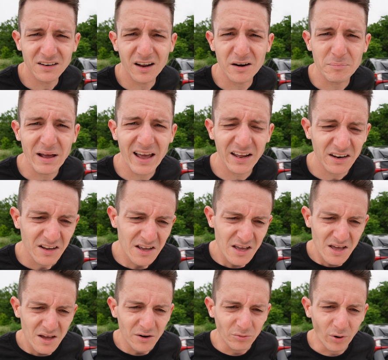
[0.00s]
Not a bad
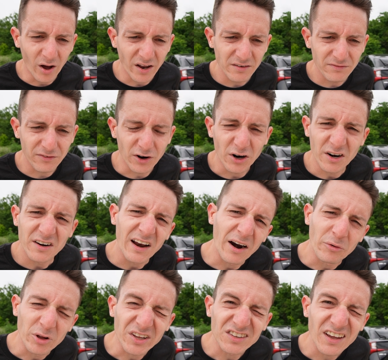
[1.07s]
run for
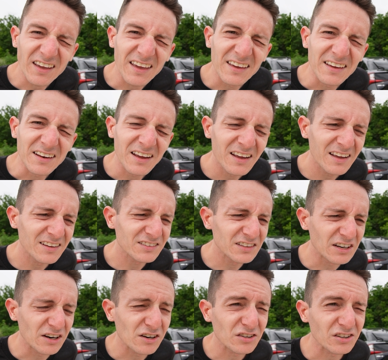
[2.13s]
not really taking it
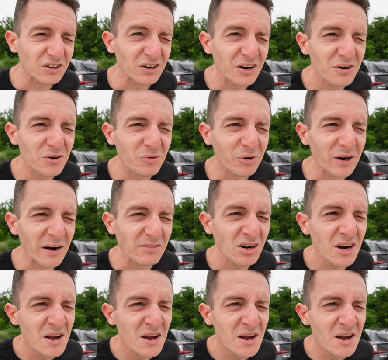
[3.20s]
serious or whatever.